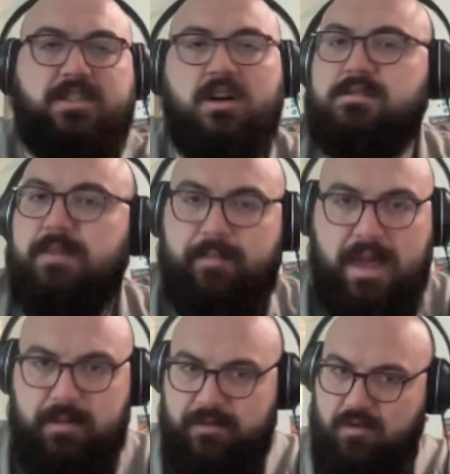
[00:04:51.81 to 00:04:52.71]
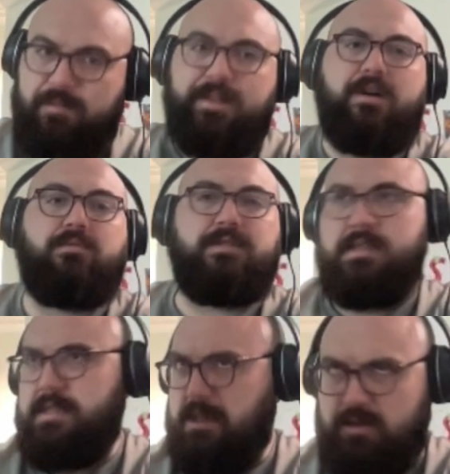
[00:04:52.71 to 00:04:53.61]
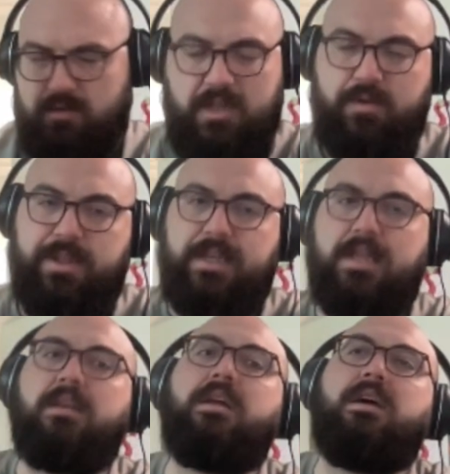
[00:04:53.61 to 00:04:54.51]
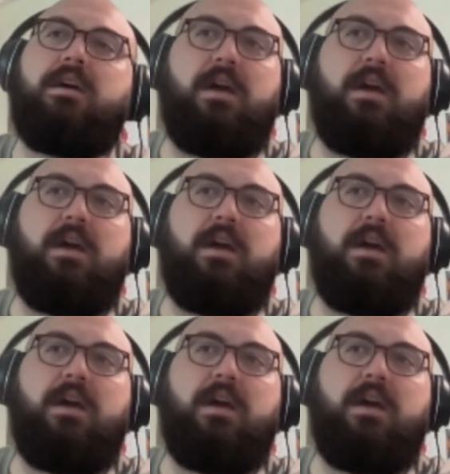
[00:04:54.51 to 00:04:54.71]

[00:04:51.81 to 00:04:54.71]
I talked about baby formula when CC and Lucci really needed it,